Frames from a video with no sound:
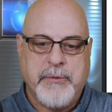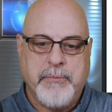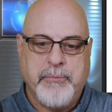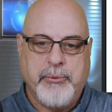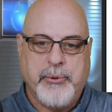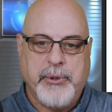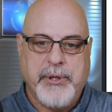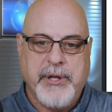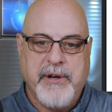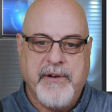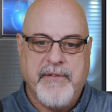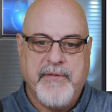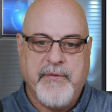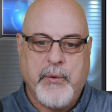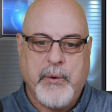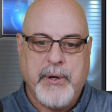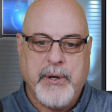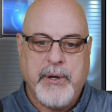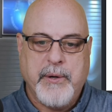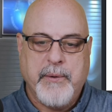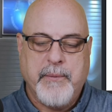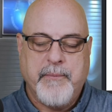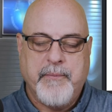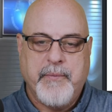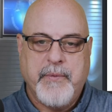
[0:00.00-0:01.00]
completed for
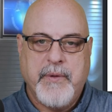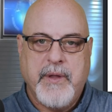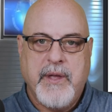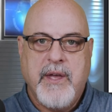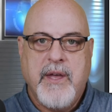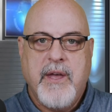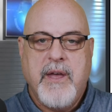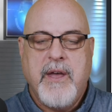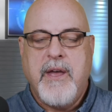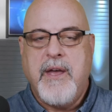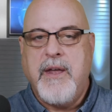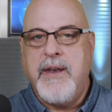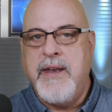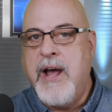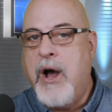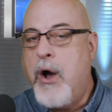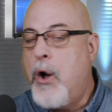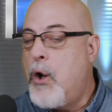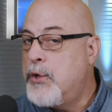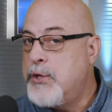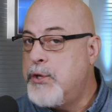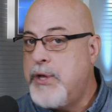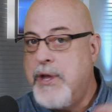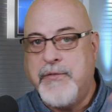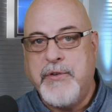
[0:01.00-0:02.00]
you. Now,
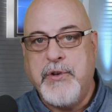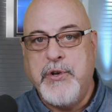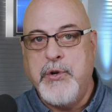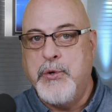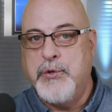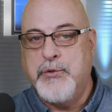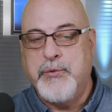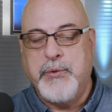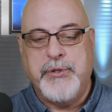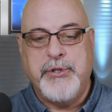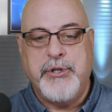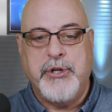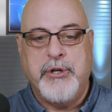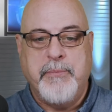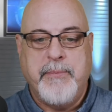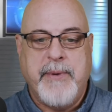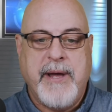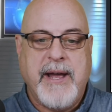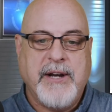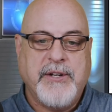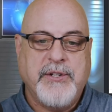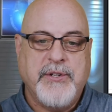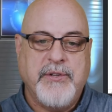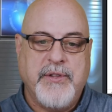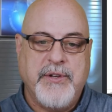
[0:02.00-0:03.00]
all you have to do is return
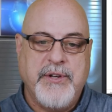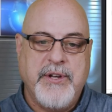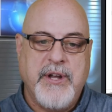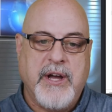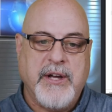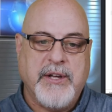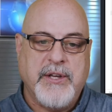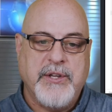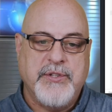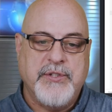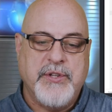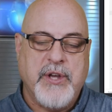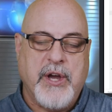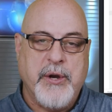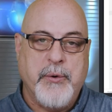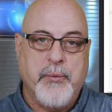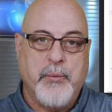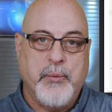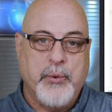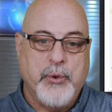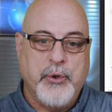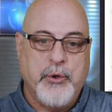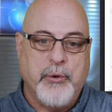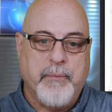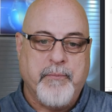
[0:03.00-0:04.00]
back to the
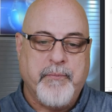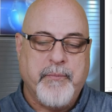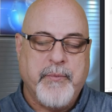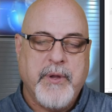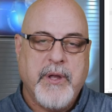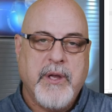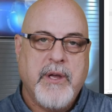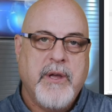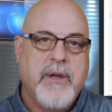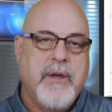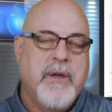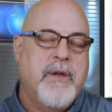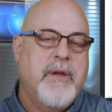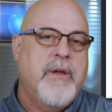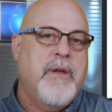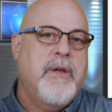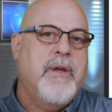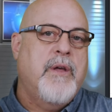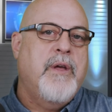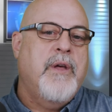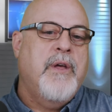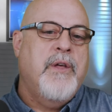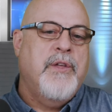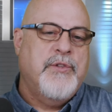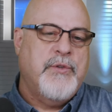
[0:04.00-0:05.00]
DocuSign room.
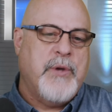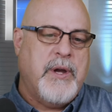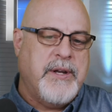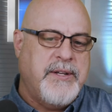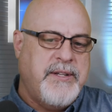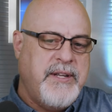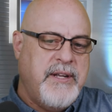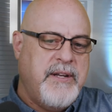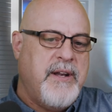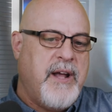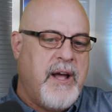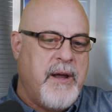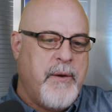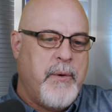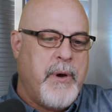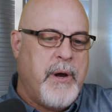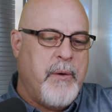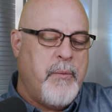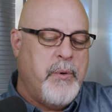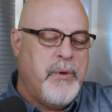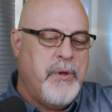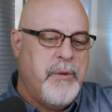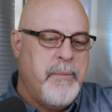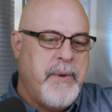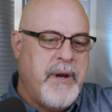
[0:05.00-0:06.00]
So I
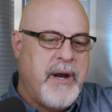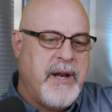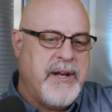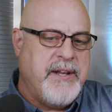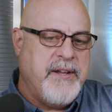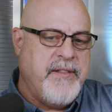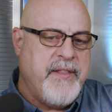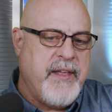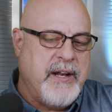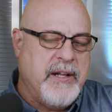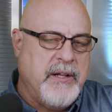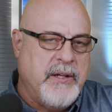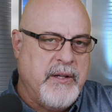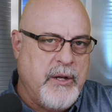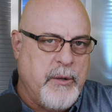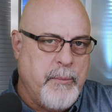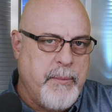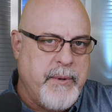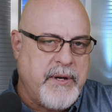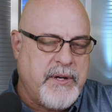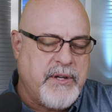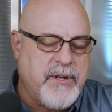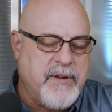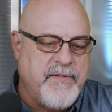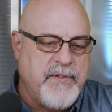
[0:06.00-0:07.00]
will admit, I did that a little
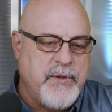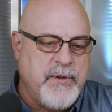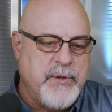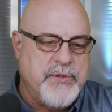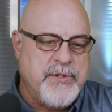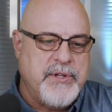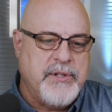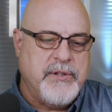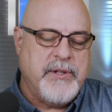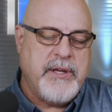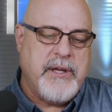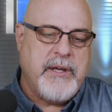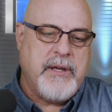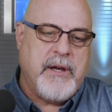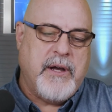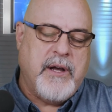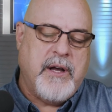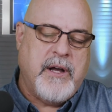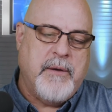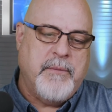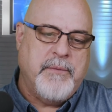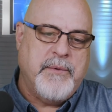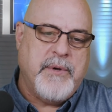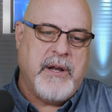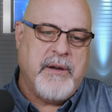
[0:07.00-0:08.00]
bit confusingly.
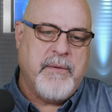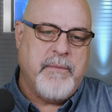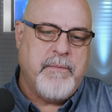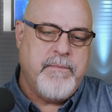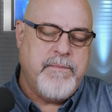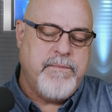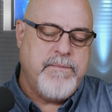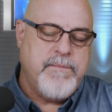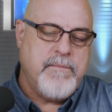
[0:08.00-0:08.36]
I